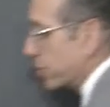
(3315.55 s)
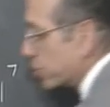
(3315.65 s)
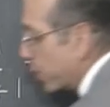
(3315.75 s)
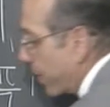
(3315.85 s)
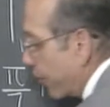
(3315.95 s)

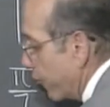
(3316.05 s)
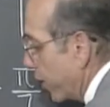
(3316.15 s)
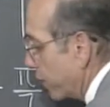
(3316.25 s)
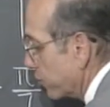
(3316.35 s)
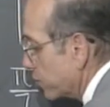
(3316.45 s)
So our
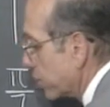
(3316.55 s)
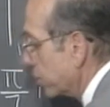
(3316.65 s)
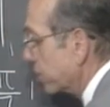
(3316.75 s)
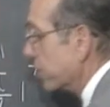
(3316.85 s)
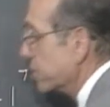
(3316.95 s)
final
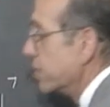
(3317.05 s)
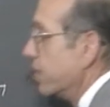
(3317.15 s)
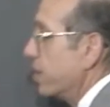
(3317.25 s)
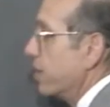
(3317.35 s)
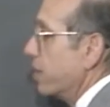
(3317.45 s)
result is
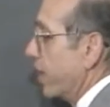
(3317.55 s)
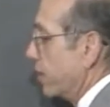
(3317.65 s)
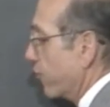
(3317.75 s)
that